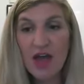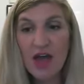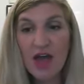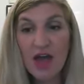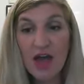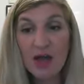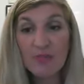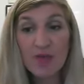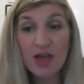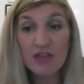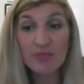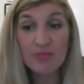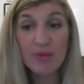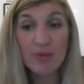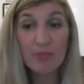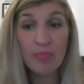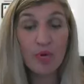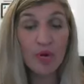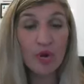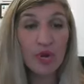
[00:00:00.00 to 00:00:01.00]
has
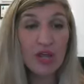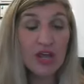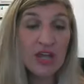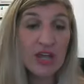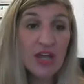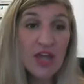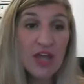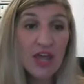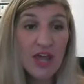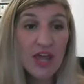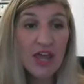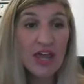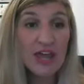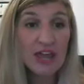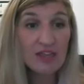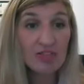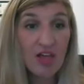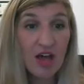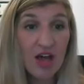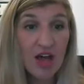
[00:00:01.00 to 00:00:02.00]
been putting
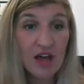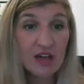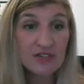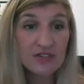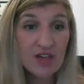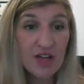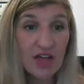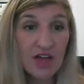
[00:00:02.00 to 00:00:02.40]
a lot